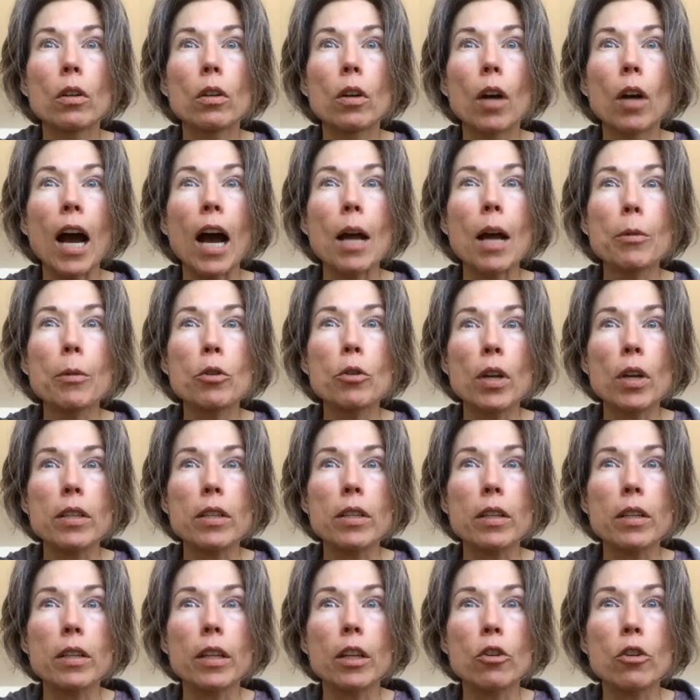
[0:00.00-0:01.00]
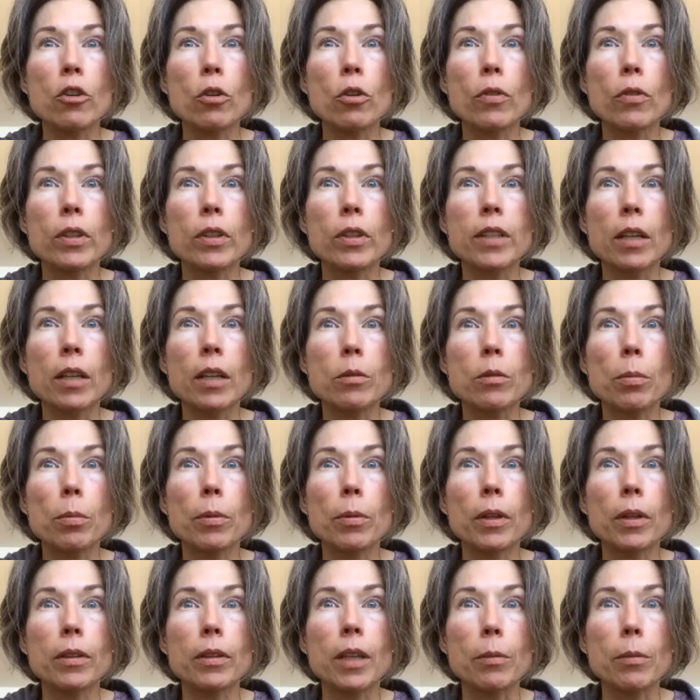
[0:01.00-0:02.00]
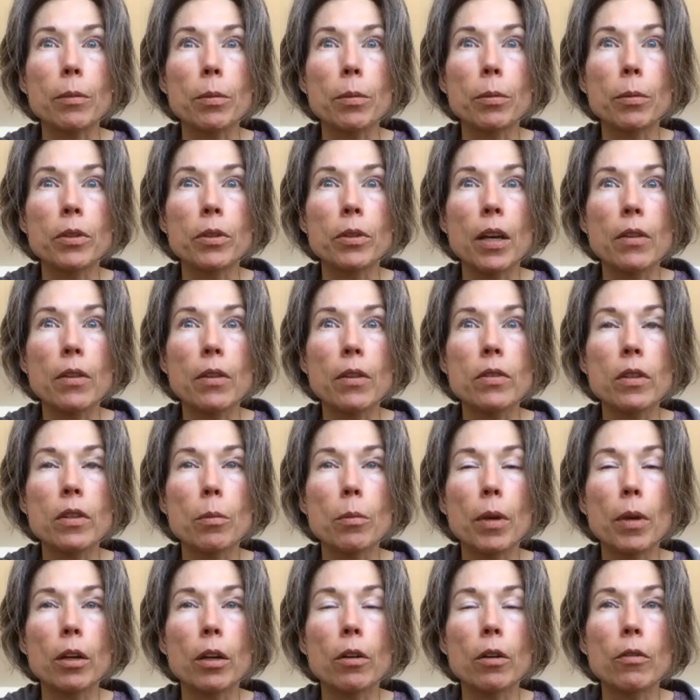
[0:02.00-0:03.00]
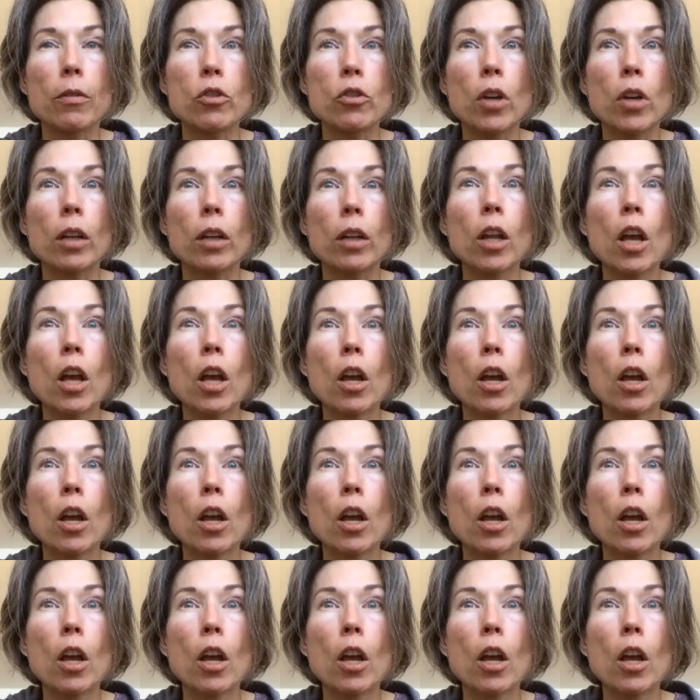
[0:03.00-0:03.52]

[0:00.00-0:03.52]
I'm addressing the issue of acceptable deaths in the manner of a child.